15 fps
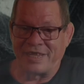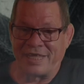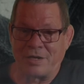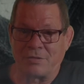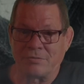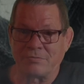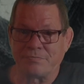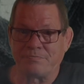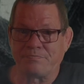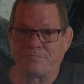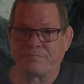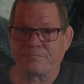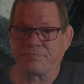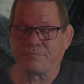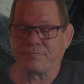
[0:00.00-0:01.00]
out,
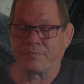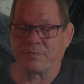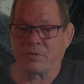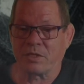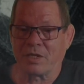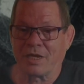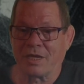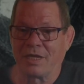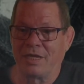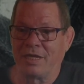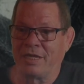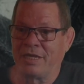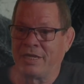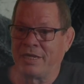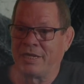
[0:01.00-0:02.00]

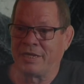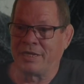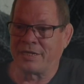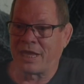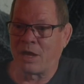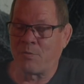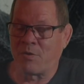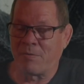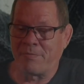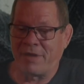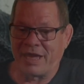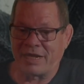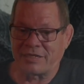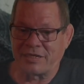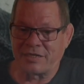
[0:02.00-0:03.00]
and I went
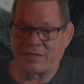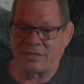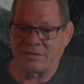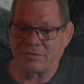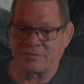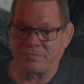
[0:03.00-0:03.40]
back there